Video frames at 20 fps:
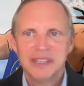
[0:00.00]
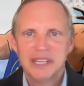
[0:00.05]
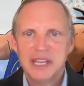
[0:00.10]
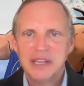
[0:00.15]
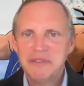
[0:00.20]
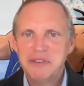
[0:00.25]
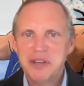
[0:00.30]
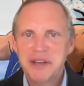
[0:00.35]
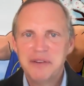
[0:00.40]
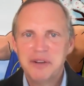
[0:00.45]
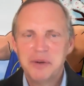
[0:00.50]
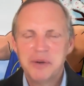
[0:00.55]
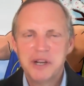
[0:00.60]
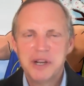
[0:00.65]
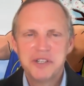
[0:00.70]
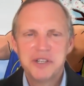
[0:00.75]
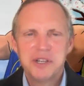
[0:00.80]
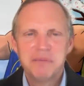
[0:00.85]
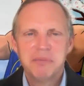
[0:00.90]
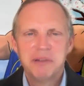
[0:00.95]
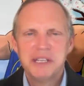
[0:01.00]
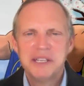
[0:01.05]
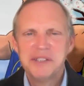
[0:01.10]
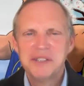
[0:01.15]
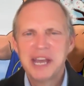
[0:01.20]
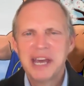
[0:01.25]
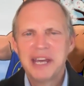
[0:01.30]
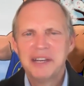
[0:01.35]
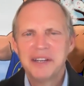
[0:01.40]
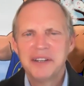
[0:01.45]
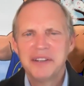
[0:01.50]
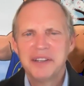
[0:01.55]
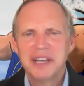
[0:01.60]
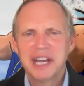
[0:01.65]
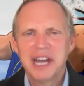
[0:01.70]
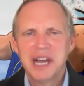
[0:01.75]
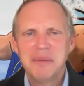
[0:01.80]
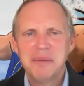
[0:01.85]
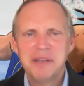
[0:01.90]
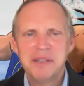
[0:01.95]
If you have a question, please add it to the
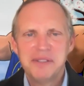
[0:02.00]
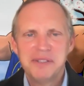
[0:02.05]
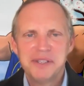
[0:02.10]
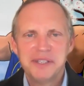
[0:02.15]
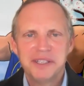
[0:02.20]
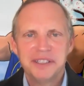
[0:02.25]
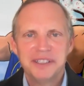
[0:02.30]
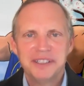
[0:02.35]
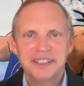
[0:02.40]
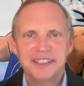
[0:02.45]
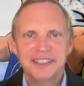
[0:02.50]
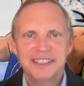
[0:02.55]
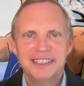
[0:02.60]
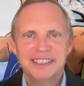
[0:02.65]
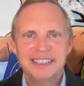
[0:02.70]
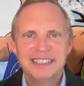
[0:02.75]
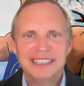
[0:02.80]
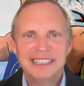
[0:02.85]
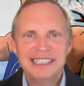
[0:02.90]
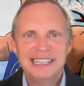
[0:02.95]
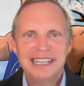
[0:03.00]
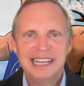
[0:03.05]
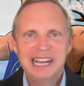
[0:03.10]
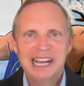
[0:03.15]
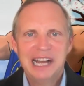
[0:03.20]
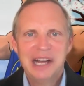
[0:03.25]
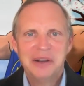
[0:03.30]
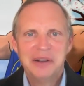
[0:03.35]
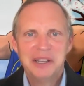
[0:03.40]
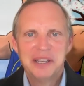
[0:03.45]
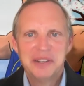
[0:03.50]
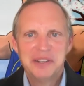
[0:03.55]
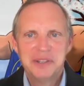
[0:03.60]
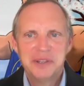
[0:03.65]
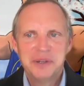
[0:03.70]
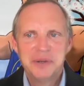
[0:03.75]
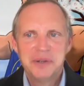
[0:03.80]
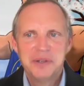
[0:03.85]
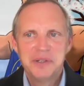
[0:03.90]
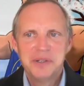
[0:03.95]
comments and I'll get
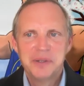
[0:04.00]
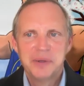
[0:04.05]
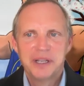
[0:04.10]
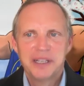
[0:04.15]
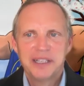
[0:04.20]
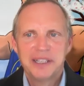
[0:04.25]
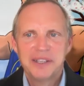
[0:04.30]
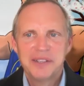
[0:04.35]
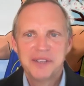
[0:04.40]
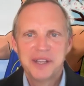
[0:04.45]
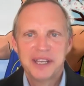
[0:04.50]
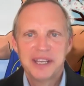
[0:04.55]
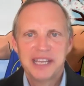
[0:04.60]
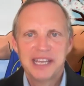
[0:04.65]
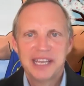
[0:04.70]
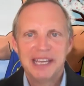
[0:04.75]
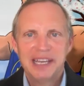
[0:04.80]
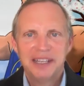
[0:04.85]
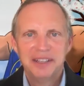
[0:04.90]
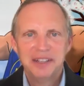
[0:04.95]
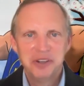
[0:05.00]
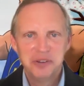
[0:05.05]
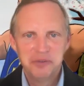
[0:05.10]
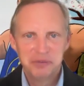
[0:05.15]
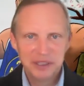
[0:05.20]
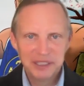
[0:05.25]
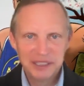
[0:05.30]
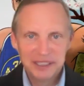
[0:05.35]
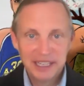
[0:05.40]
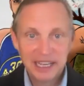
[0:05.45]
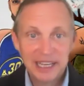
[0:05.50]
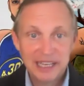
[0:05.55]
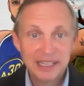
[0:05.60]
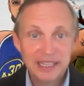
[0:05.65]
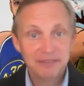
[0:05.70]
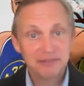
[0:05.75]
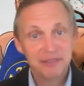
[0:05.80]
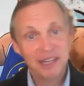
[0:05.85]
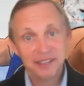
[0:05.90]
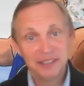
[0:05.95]
to it as quickly as I can. Hopefully today,
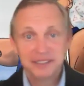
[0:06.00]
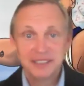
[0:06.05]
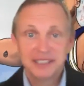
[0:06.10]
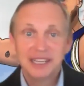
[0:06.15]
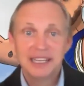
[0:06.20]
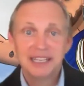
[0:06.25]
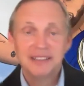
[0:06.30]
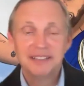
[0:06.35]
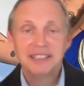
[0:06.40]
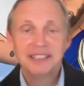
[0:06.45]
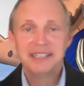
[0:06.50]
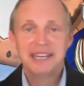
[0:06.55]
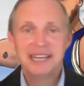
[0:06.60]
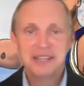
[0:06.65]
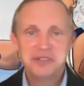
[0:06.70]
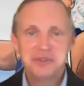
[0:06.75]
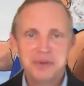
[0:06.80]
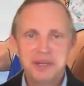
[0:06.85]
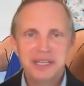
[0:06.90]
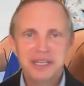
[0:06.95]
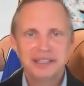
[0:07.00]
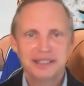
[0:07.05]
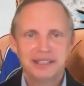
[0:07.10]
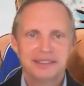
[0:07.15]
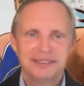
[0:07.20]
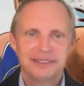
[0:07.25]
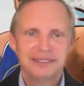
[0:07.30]
if not today, then next week.